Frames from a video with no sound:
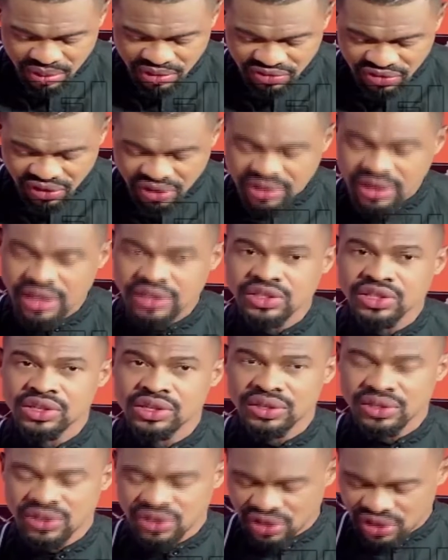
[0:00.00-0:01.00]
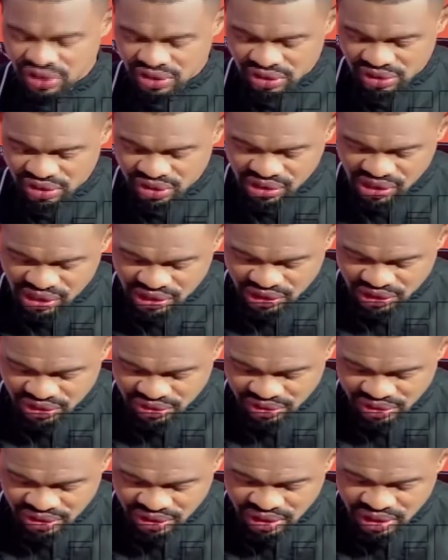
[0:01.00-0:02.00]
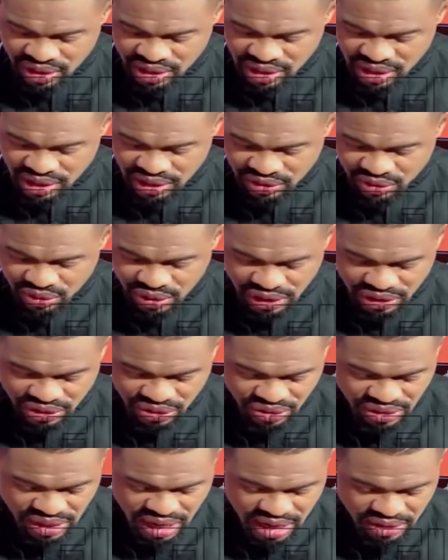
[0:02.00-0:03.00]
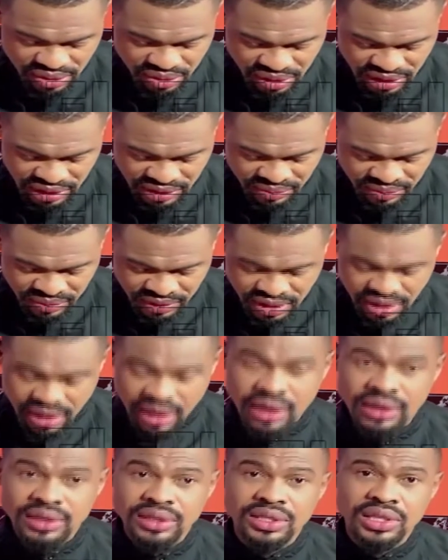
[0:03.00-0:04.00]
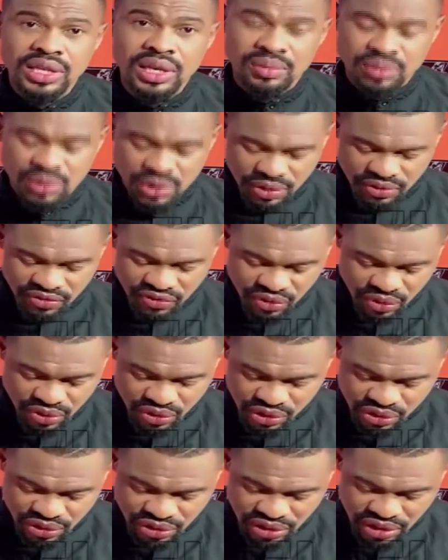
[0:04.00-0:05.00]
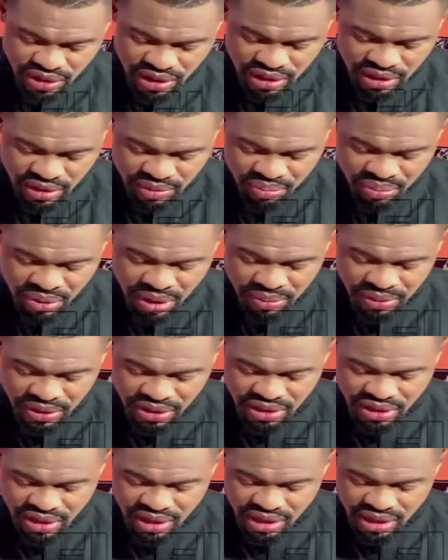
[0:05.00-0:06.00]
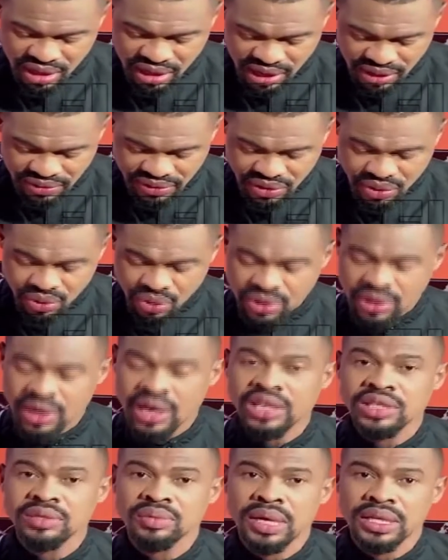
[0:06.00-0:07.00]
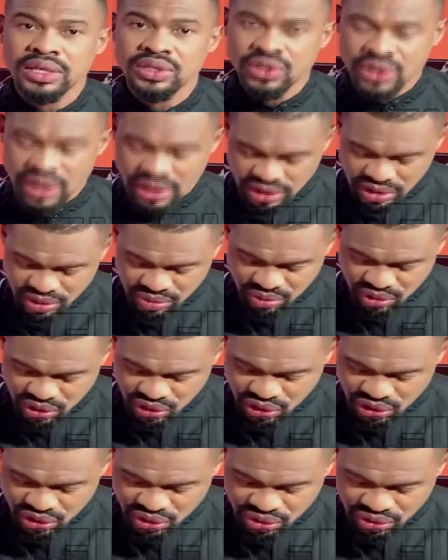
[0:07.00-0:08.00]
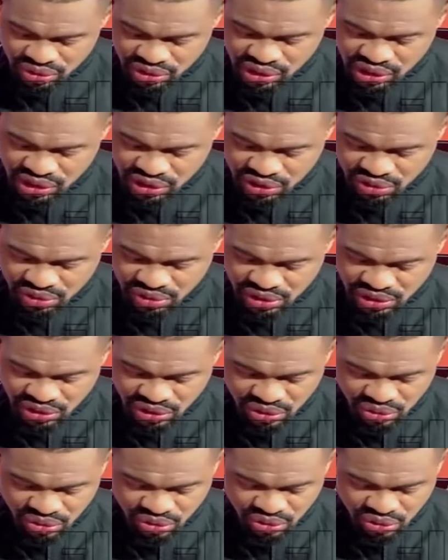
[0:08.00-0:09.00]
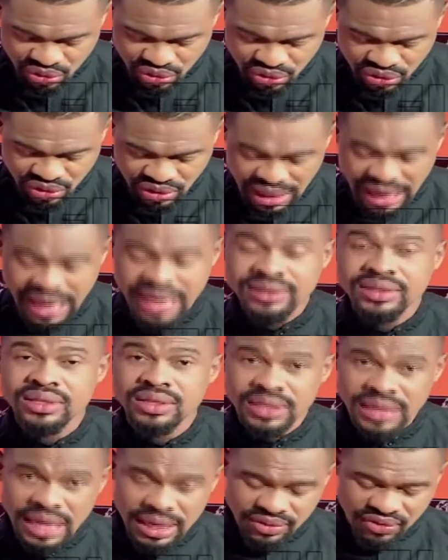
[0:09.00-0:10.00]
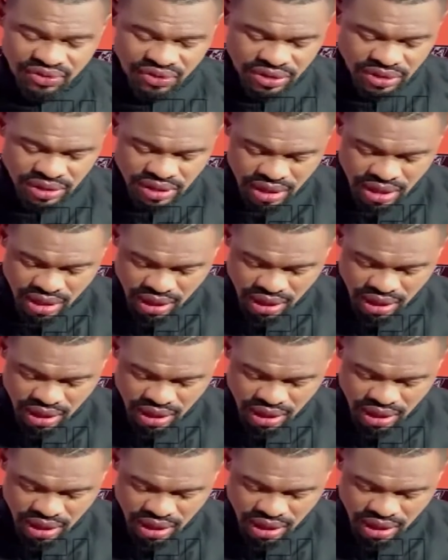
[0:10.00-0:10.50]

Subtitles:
of young Nigerians seeking tertiary education annually. This came to the fore during a public hearing organized by the Senate Committee on Tertiary Institutions and TED Fund